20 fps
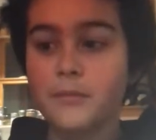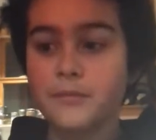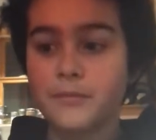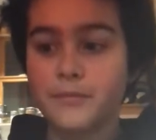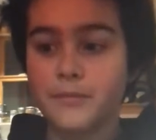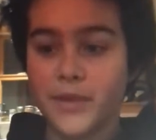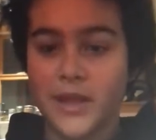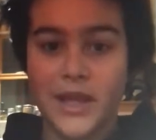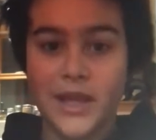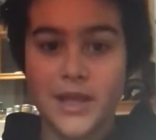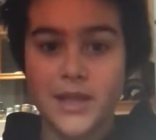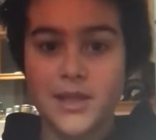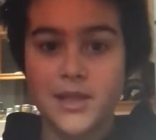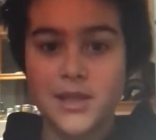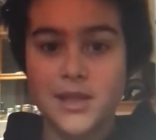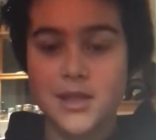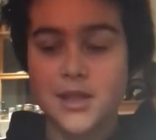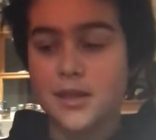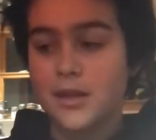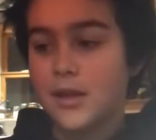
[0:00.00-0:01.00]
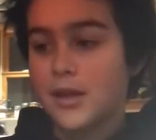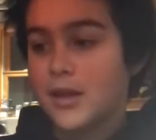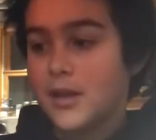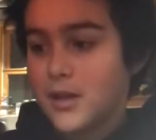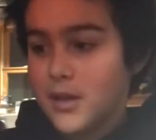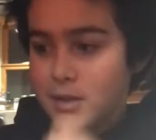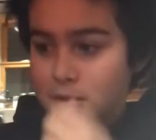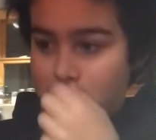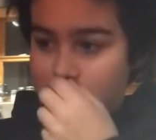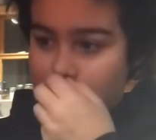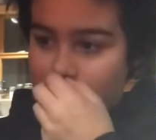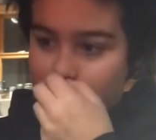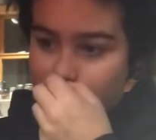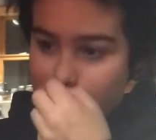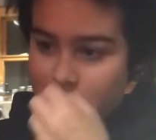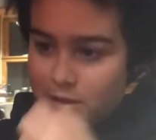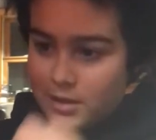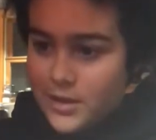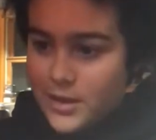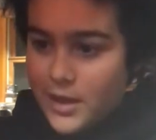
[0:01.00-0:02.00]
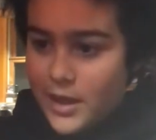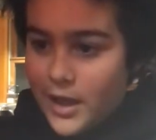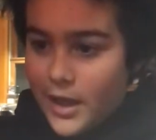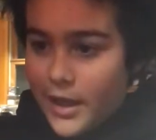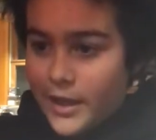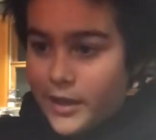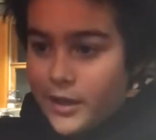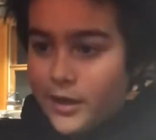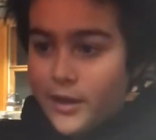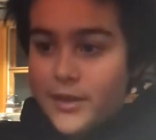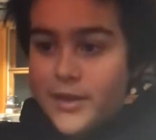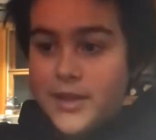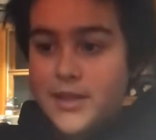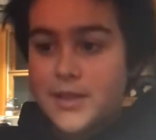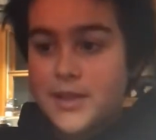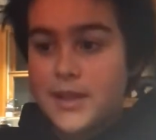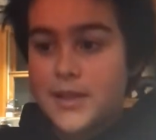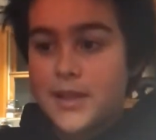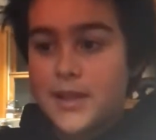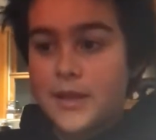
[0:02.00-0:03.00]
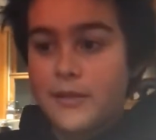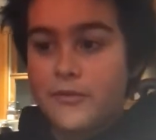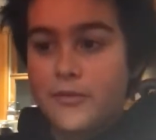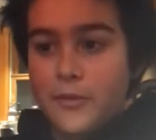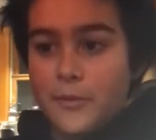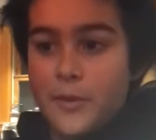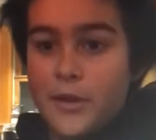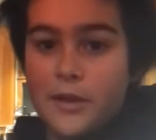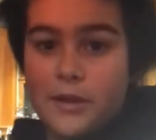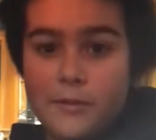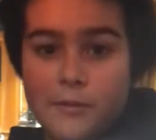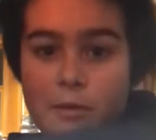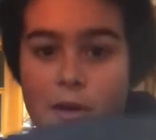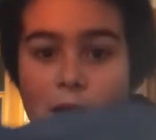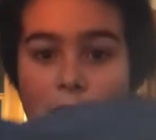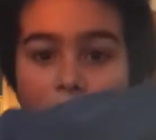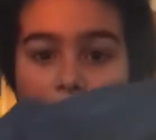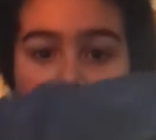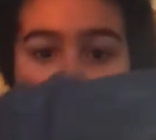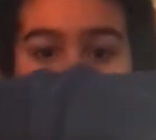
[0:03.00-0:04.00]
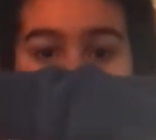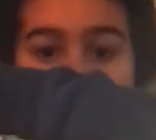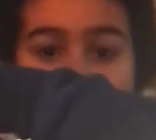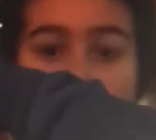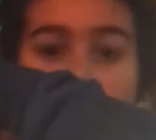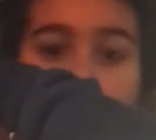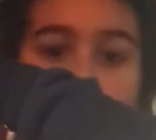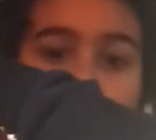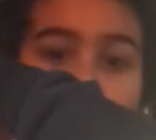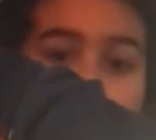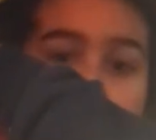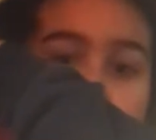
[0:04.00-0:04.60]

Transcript: planes. So I got this idea from him. I didn't